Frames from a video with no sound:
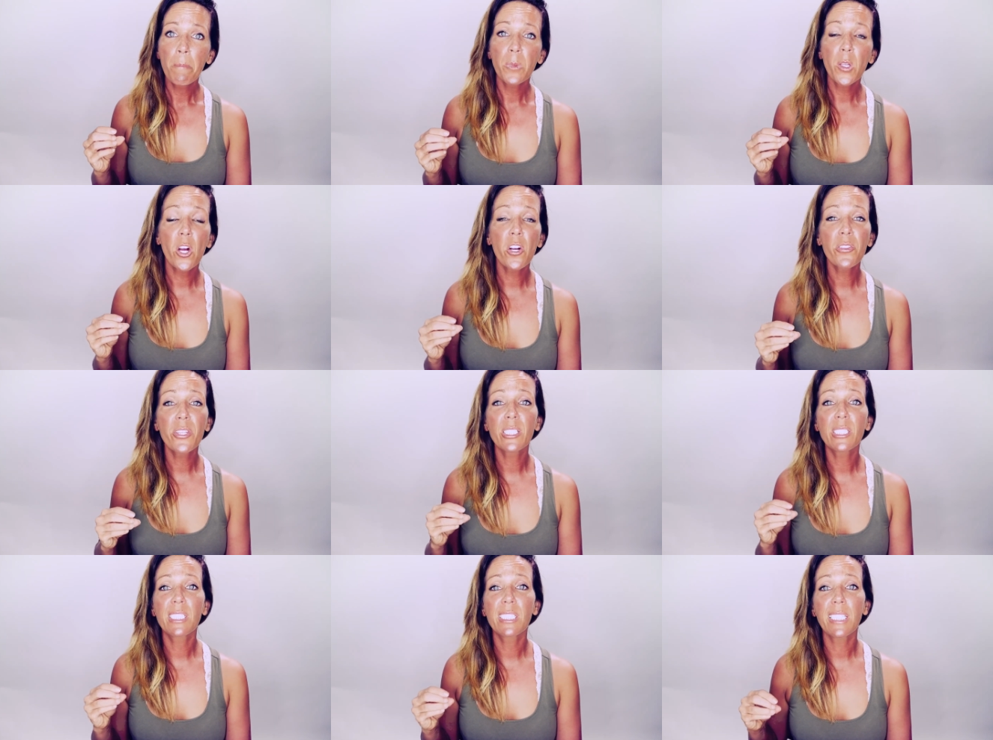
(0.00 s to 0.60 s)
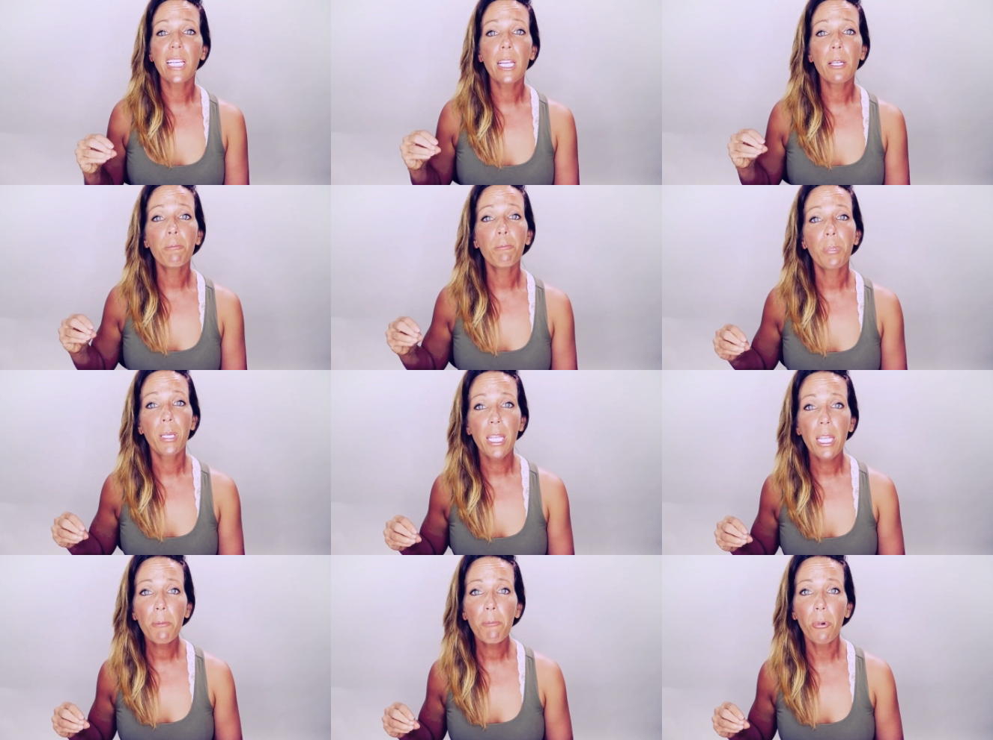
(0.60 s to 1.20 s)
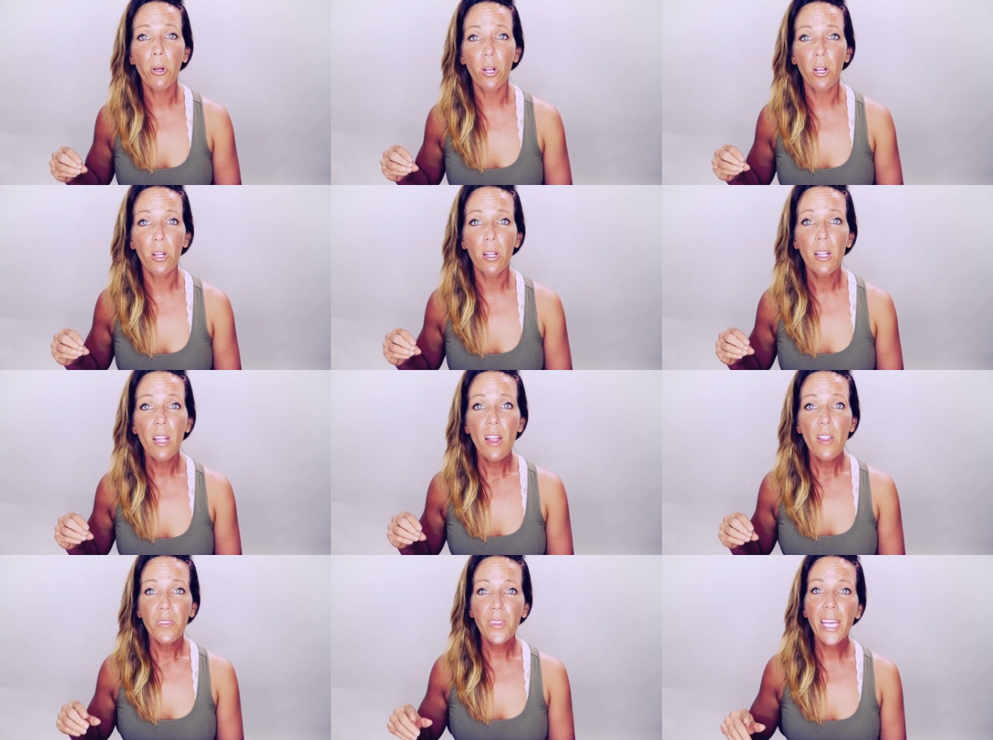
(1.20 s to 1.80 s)
are the same
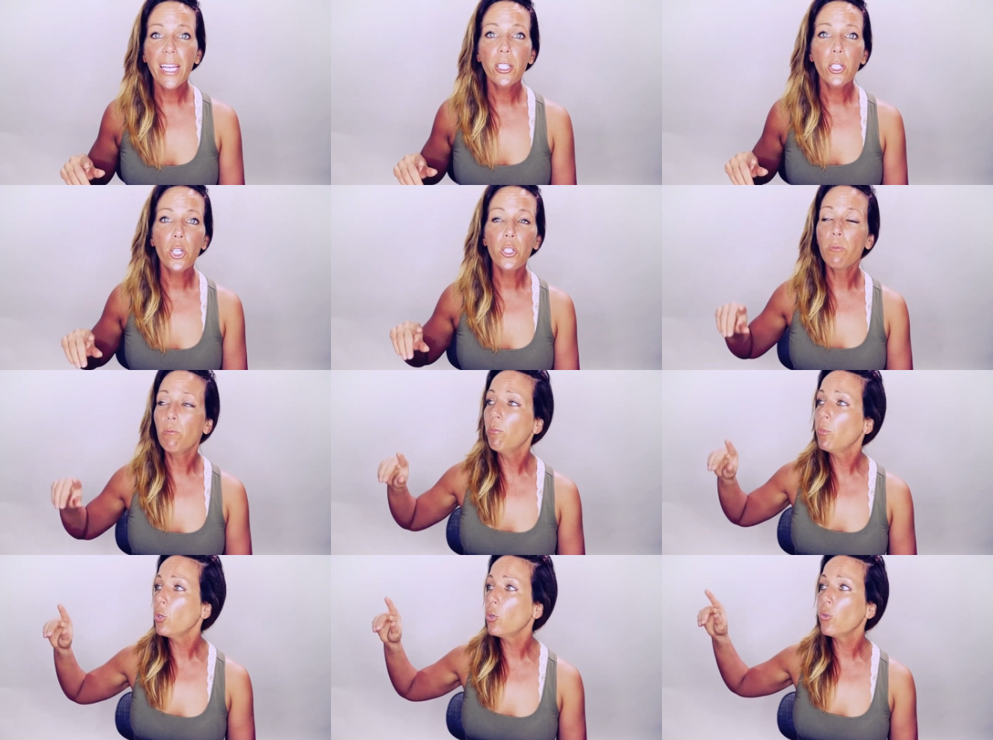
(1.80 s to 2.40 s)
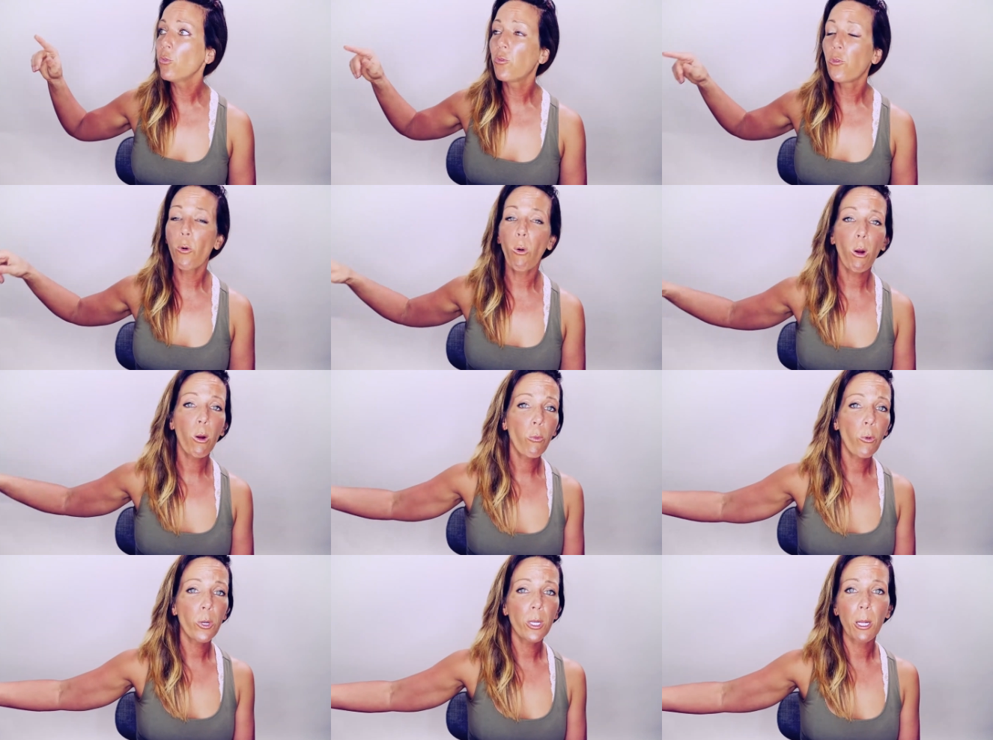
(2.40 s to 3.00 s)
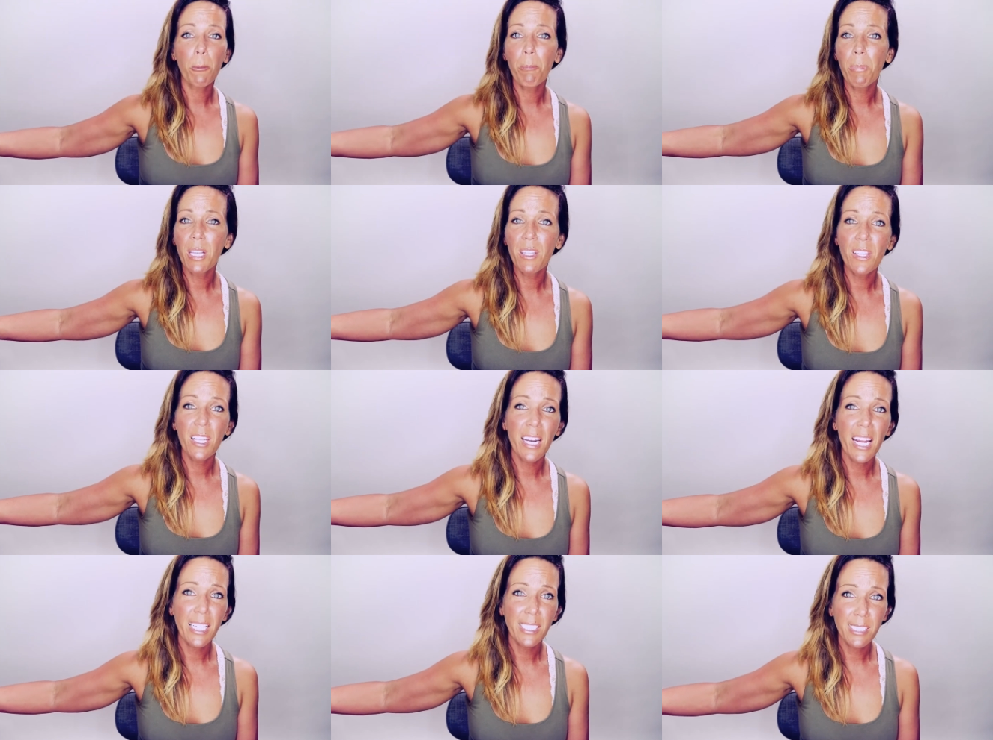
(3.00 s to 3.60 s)
people that could move forward and be
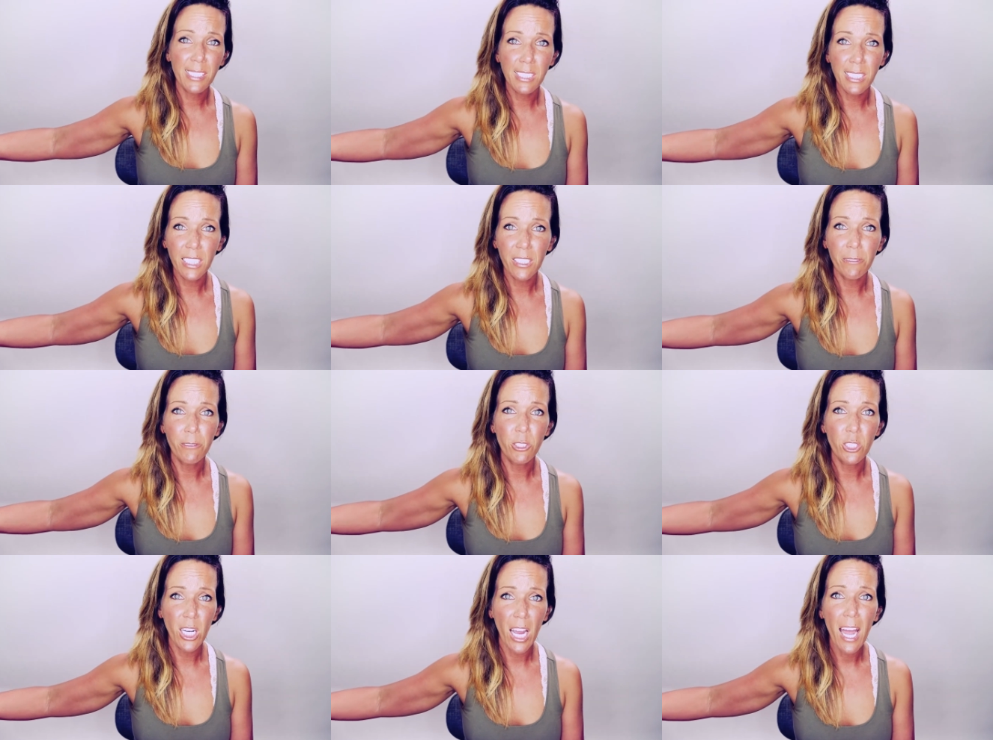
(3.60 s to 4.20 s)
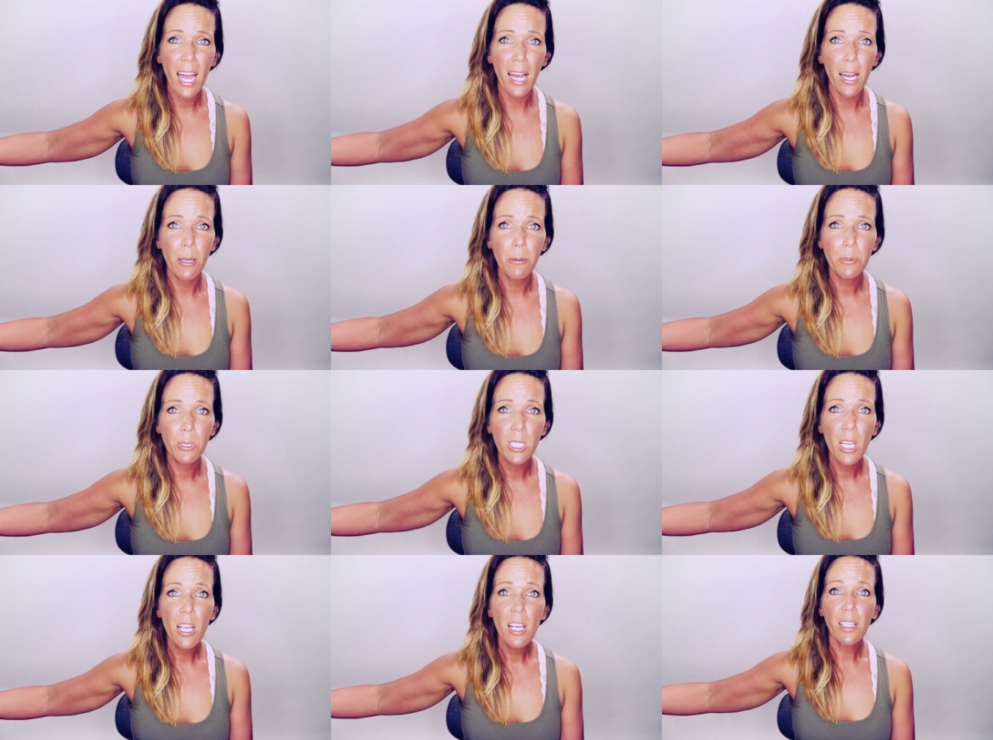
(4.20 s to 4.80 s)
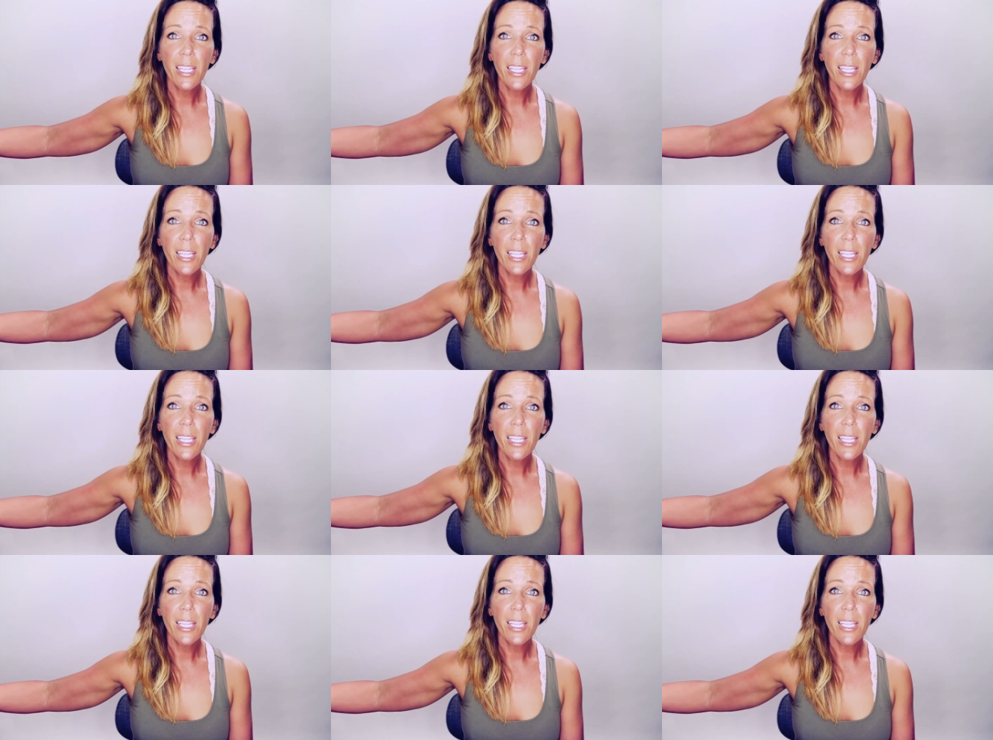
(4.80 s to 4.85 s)
the next Steve Jobs.